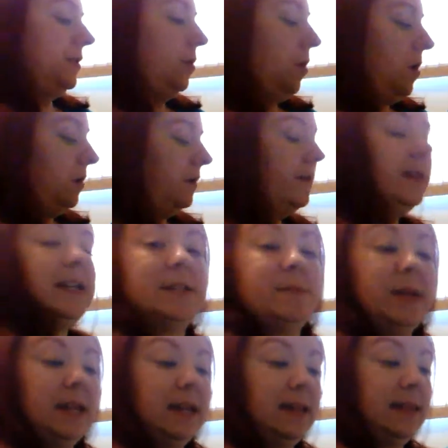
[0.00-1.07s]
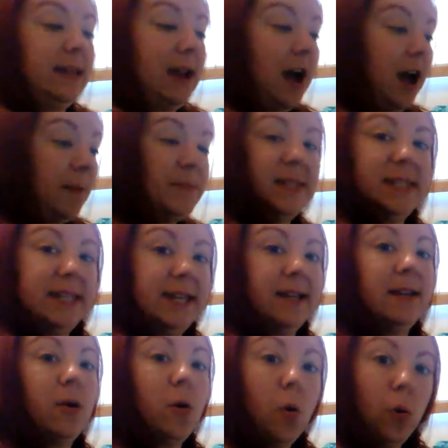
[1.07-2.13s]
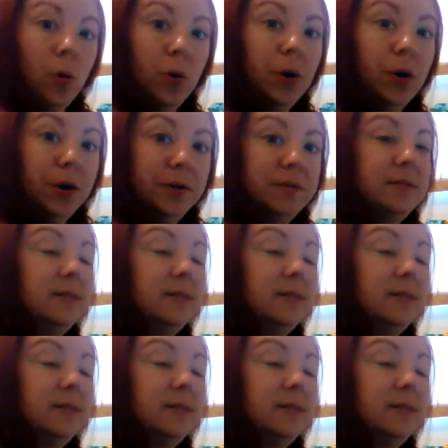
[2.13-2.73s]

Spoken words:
all of these mean the opposite or